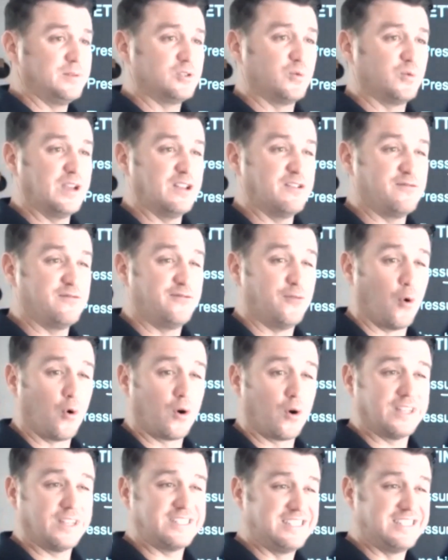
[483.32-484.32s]
between
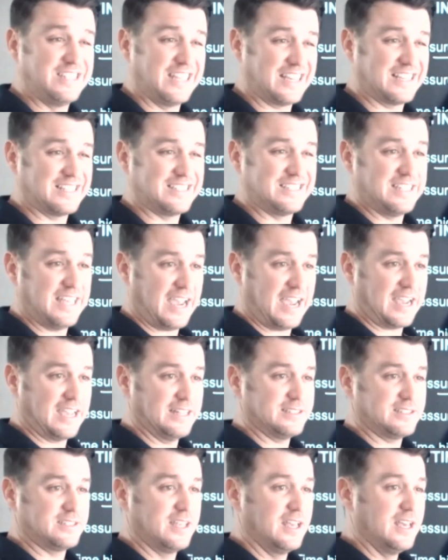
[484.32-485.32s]
four to six
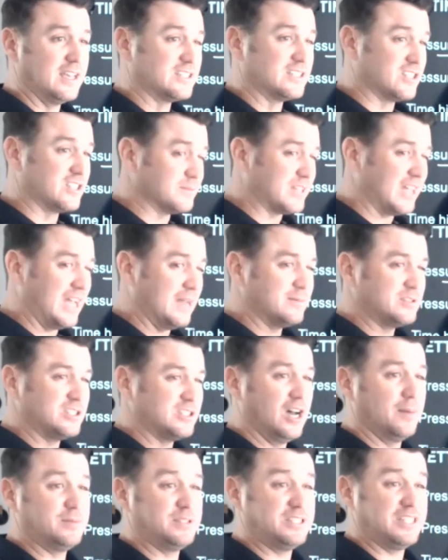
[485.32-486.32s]
seconds,
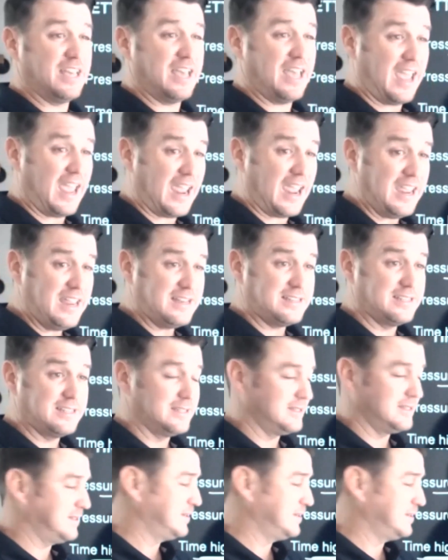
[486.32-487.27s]
sometimes up to eight.